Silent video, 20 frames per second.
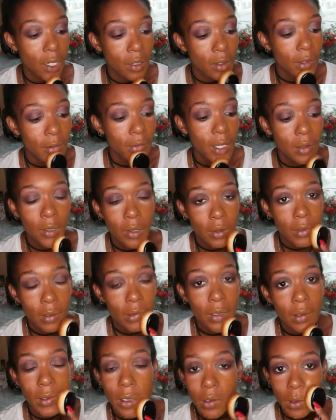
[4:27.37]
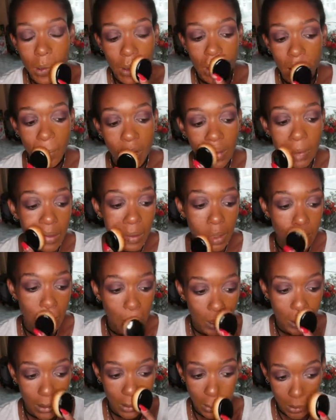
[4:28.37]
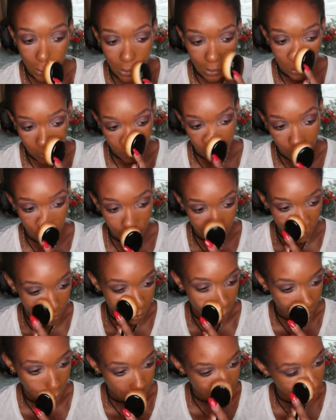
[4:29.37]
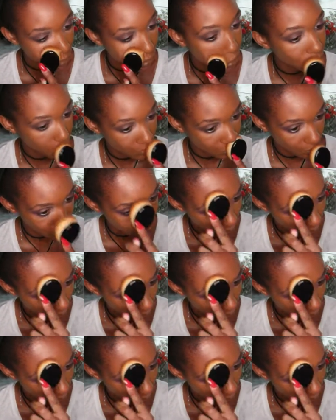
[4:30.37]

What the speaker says: It was a few months ago now, but it is